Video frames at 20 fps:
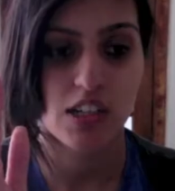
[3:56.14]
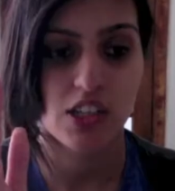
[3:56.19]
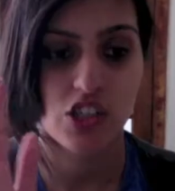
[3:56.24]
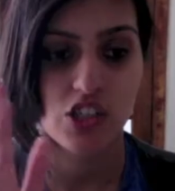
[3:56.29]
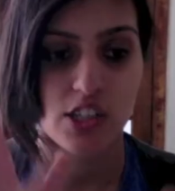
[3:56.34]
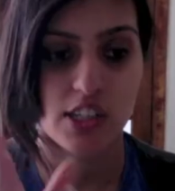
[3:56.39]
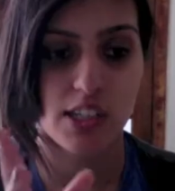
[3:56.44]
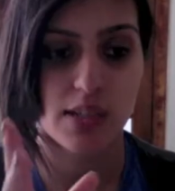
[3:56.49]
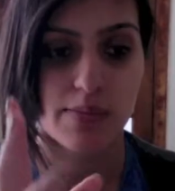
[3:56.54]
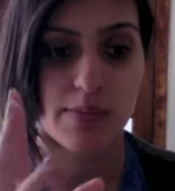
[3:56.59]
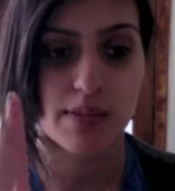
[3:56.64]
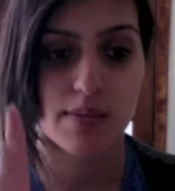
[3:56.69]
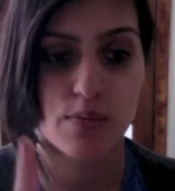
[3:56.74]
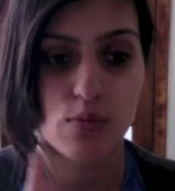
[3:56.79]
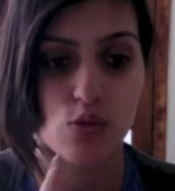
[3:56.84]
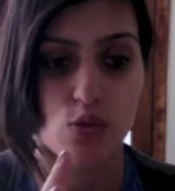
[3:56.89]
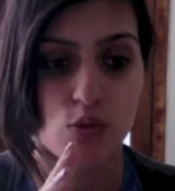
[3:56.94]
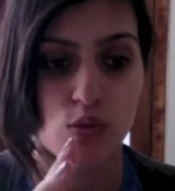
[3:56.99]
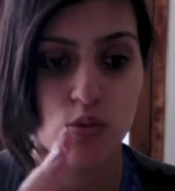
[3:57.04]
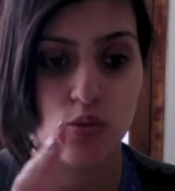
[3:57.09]
cheap,
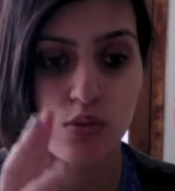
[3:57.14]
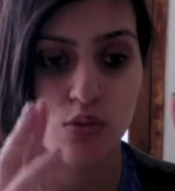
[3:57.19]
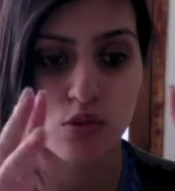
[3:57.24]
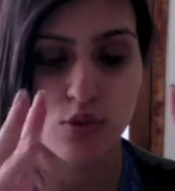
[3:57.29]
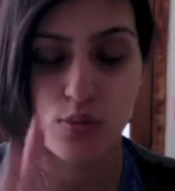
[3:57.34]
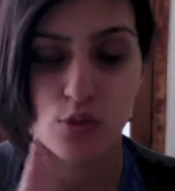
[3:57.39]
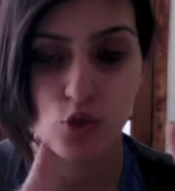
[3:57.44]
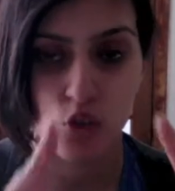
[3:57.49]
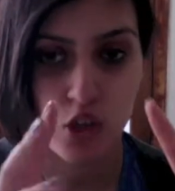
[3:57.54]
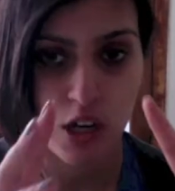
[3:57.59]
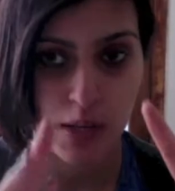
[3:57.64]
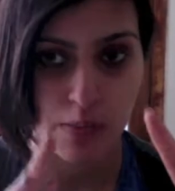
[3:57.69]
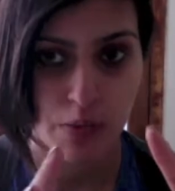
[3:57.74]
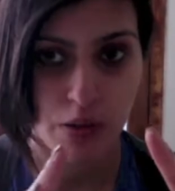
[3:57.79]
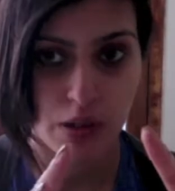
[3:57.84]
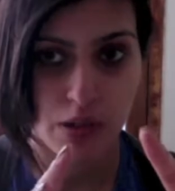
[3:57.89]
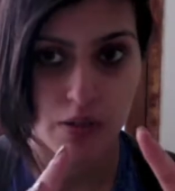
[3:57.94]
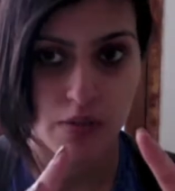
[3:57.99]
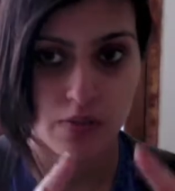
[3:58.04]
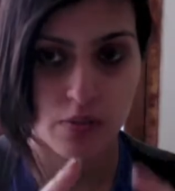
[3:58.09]
small, normal
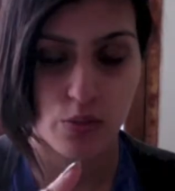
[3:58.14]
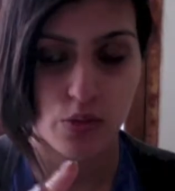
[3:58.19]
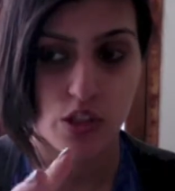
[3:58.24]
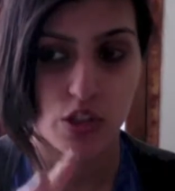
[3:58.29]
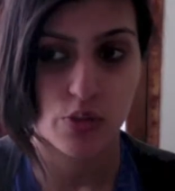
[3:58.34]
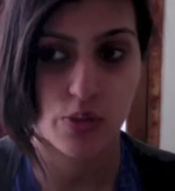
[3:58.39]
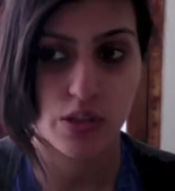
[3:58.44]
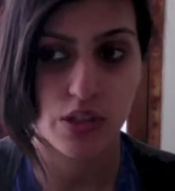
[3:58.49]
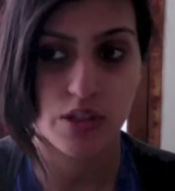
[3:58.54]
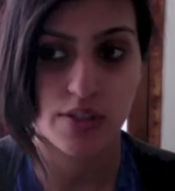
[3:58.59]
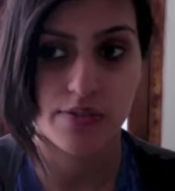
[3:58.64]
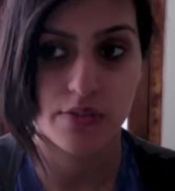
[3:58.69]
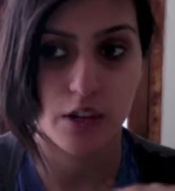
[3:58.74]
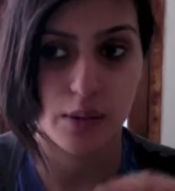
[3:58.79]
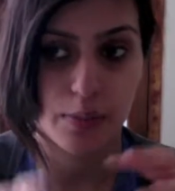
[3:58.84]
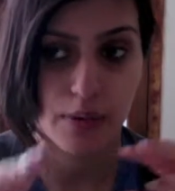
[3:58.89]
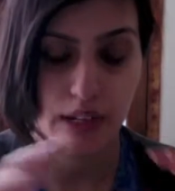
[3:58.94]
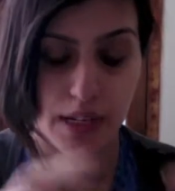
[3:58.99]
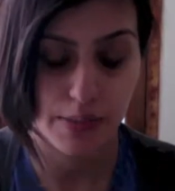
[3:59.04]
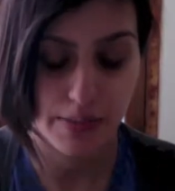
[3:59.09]
tripod, which we used for our
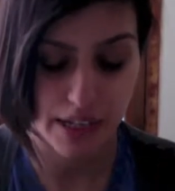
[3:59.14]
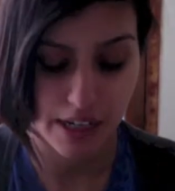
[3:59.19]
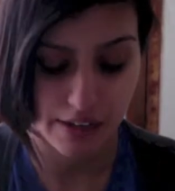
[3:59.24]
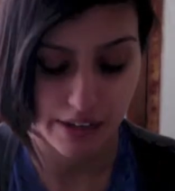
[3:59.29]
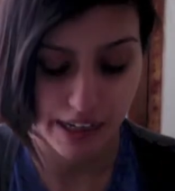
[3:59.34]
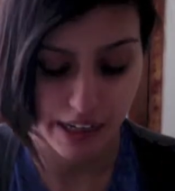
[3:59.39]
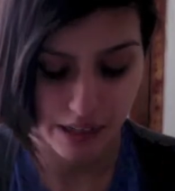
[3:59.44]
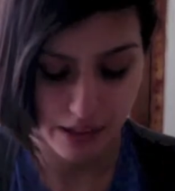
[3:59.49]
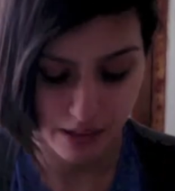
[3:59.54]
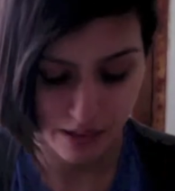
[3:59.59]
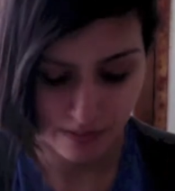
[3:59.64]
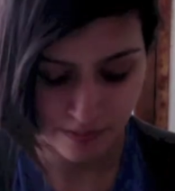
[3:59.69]
preliminary.